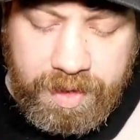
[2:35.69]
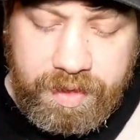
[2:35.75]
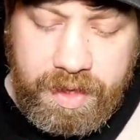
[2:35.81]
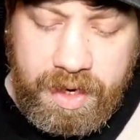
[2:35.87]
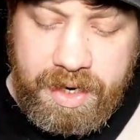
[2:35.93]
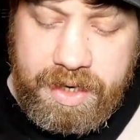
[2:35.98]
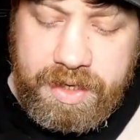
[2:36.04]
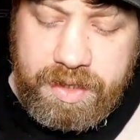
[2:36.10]

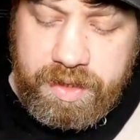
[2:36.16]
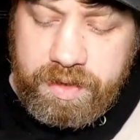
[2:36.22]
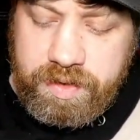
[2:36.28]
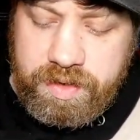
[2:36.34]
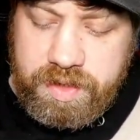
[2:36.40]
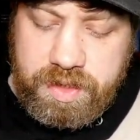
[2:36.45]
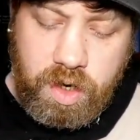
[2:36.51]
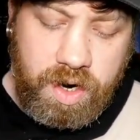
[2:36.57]
they
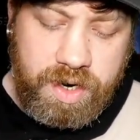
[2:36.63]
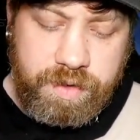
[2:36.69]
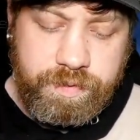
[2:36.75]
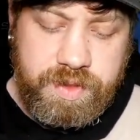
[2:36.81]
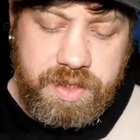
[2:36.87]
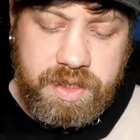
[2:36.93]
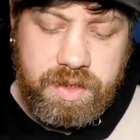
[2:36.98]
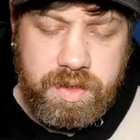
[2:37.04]
kind
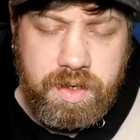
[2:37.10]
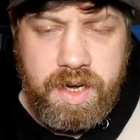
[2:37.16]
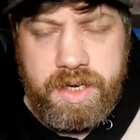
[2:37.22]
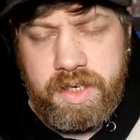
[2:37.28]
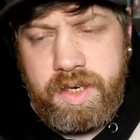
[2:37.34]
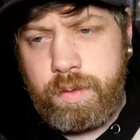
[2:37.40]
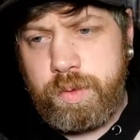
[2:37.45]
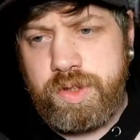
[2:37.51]
of did,
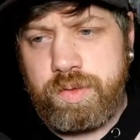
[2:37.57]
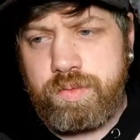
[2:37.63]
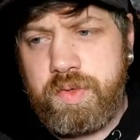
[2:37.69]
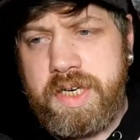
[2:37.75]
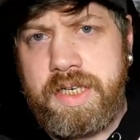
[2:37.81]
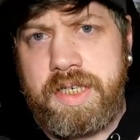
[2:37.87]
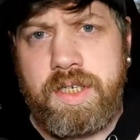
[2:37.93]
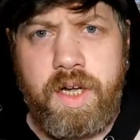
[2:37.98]
like, it wasn't
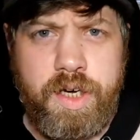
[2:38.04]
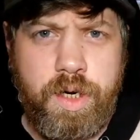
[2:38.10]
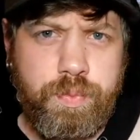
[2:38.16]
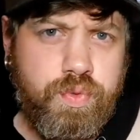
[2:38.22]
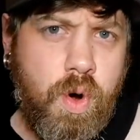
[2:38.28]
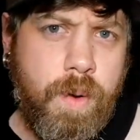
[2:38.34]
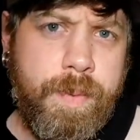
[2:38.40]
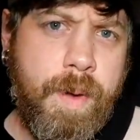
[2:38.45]
really like a
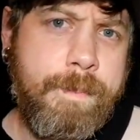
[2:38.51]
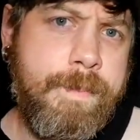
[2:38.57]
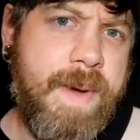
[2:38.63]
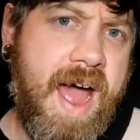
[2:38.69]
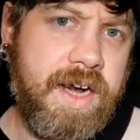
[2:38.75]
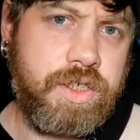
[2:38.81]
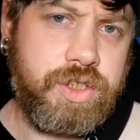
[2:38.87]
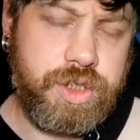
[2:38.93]
proper
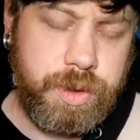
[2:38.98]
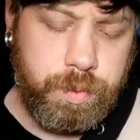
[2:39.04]
match.